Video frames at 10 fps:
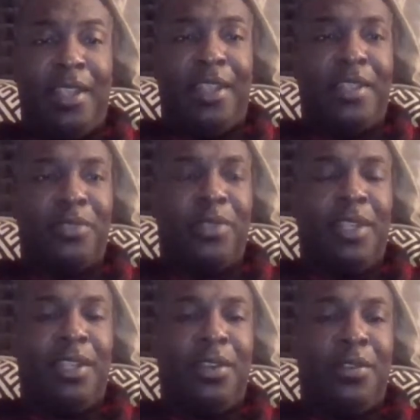it's
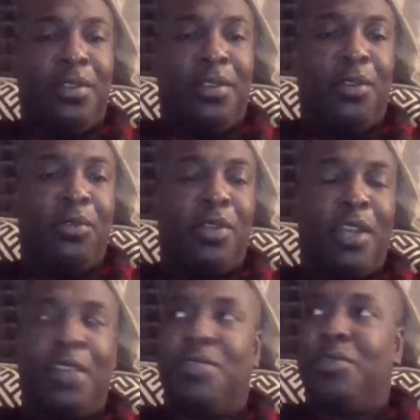really hurting the whole
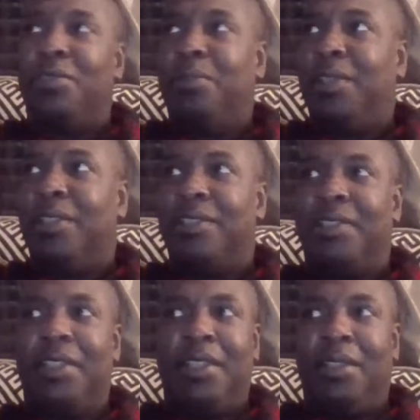country because